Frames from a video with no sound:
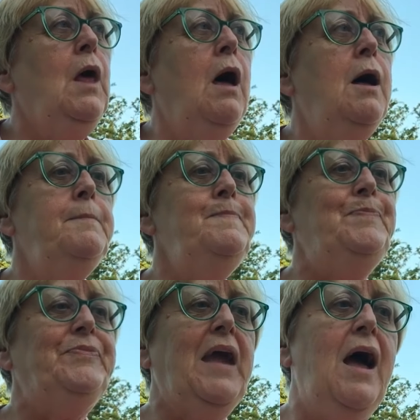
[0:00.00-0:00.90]
Um,
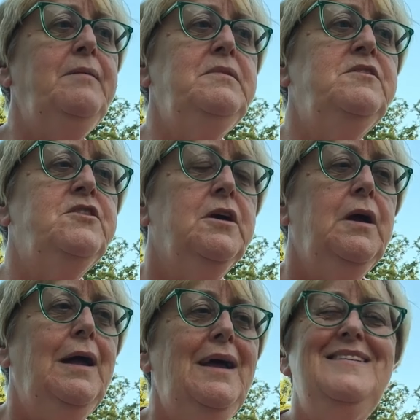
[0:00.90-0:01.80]
and
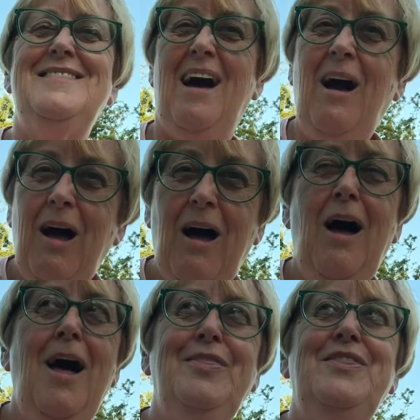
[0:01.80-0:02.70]
it's
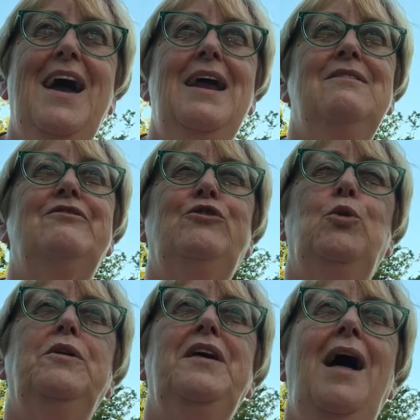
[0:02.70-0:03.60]
hard then
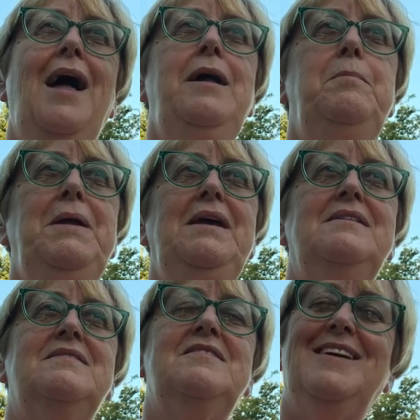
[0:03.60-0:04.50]
for the higher
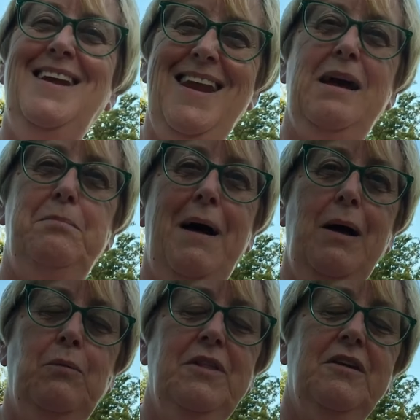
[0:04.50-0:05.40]
beings to connect back
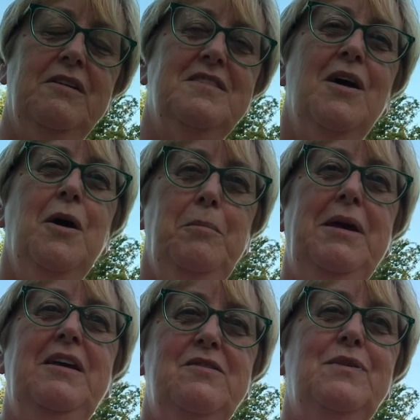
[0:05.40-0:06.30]
with us
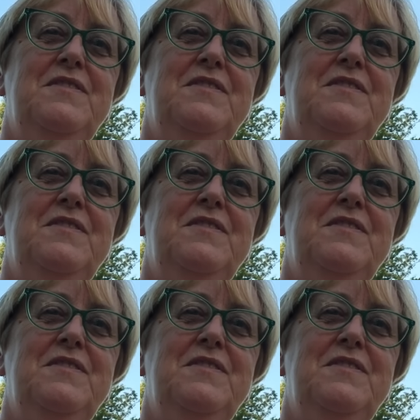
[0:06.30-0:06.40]
because we've